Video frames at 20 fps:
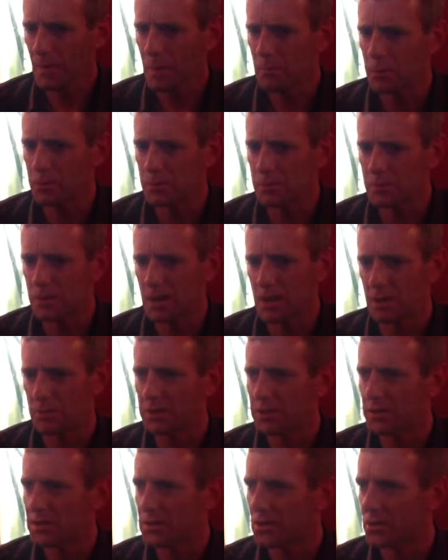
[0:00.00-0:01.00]
But there was always
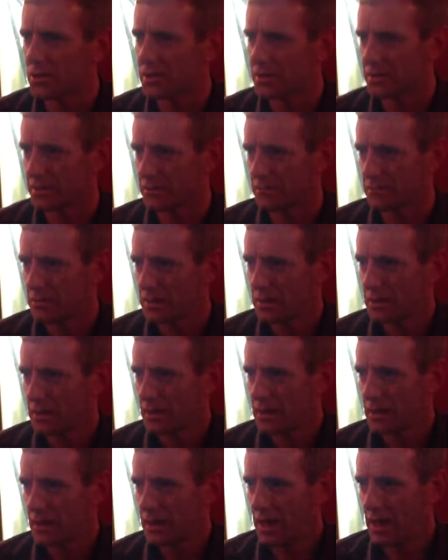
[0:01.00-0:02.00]
a story to them.
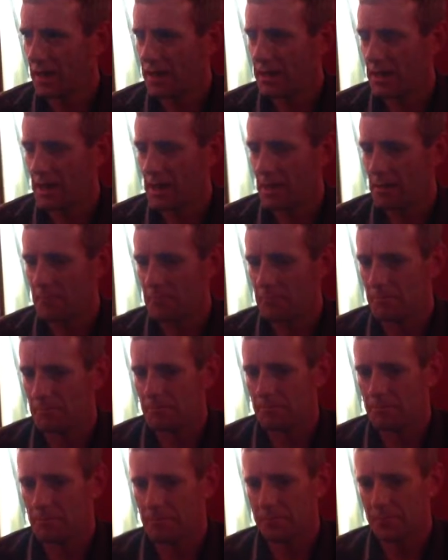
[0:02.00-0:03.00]
And um,
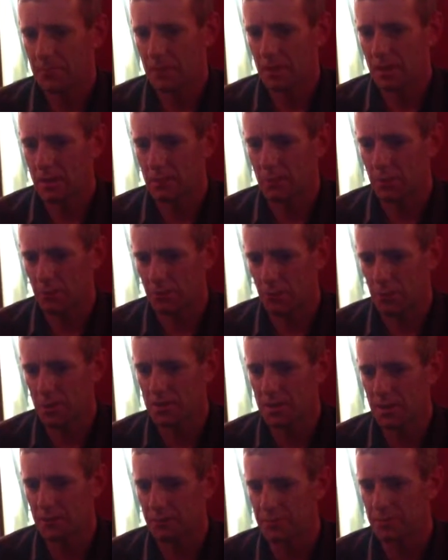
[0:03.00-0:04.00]
my
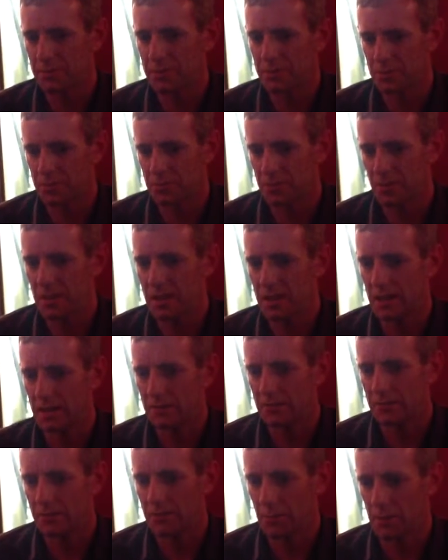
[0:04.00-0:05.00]
first influences, really,
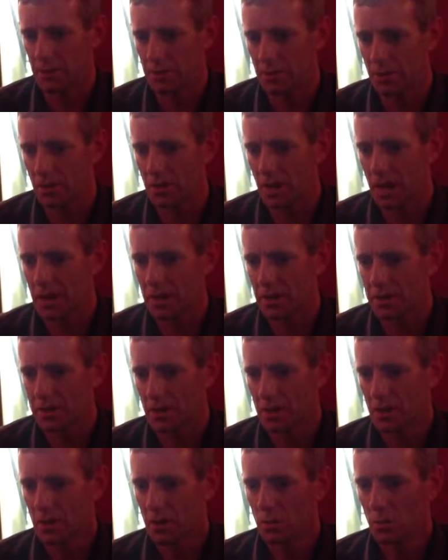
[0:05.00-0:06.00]
from a young age,
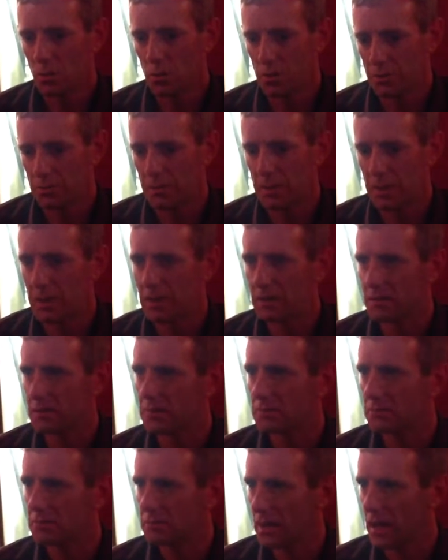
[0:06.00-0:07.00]
would have been
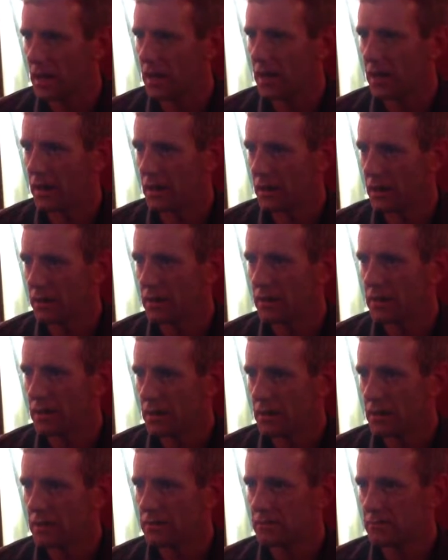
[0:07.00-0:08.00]
uh,
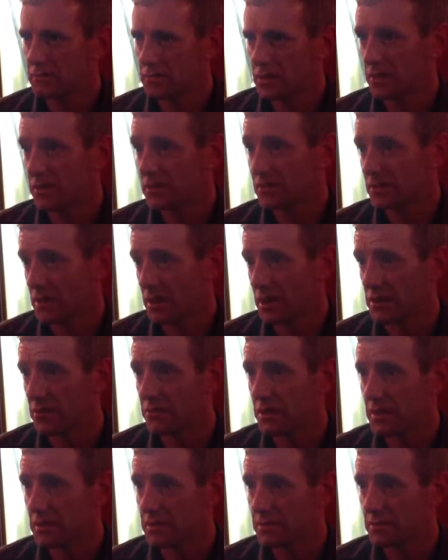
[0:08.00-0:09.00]
the likes of Connie
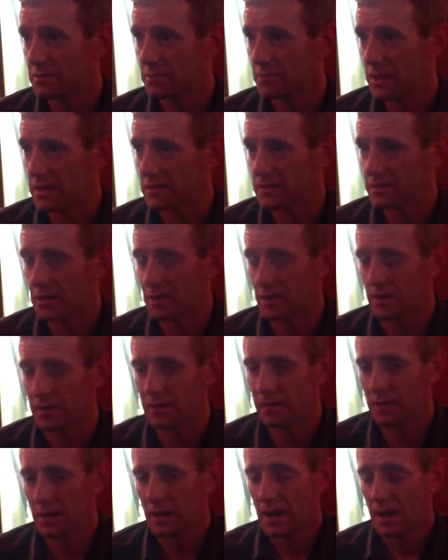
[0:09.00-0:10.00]
Francis and Patsy Cline.
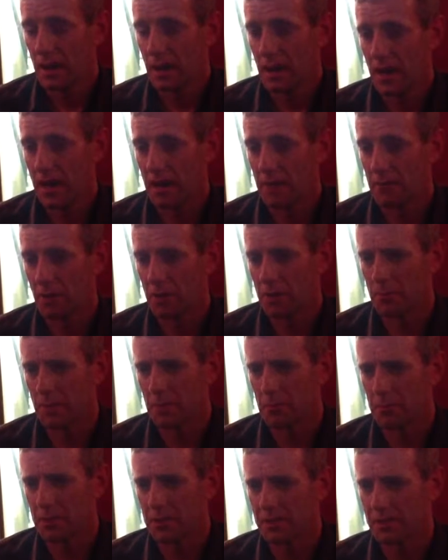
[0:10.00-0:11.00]
Um, I
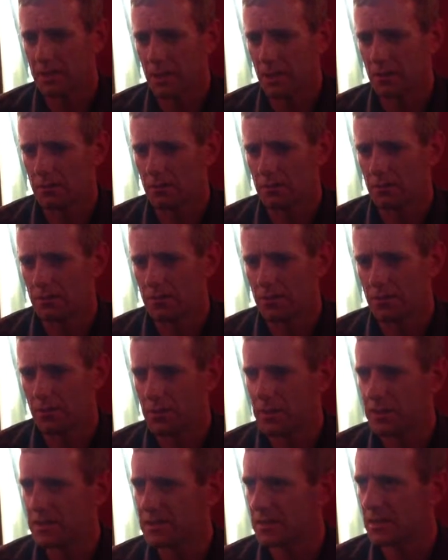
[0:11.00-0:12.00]
remember the song
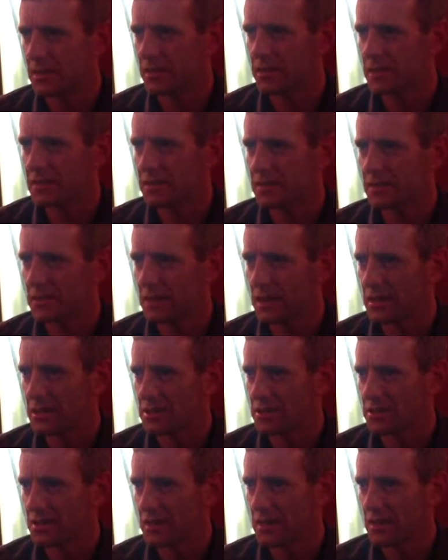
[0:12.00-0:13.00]
Three Cigarettes in an
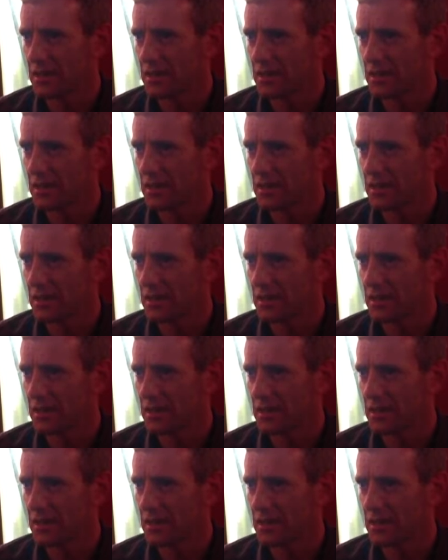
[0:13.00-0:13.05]
Ashtray.